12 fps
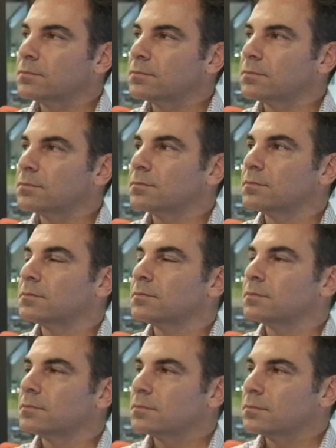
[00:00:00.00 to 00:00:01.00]

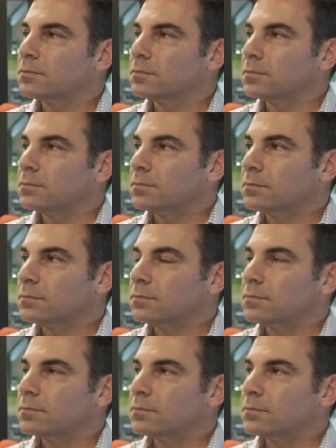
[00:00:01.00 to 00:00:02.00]

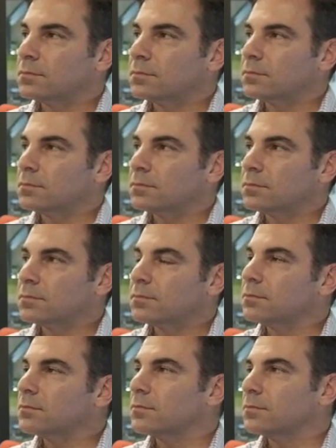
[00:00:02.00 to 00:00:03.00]

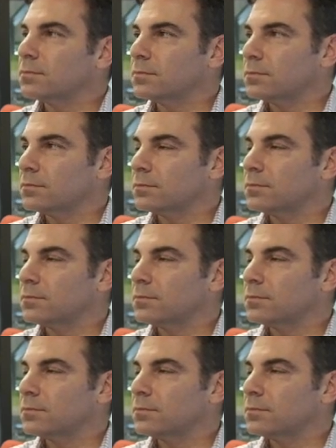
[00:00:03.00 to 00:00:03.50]
No words are spoken by the person on screen.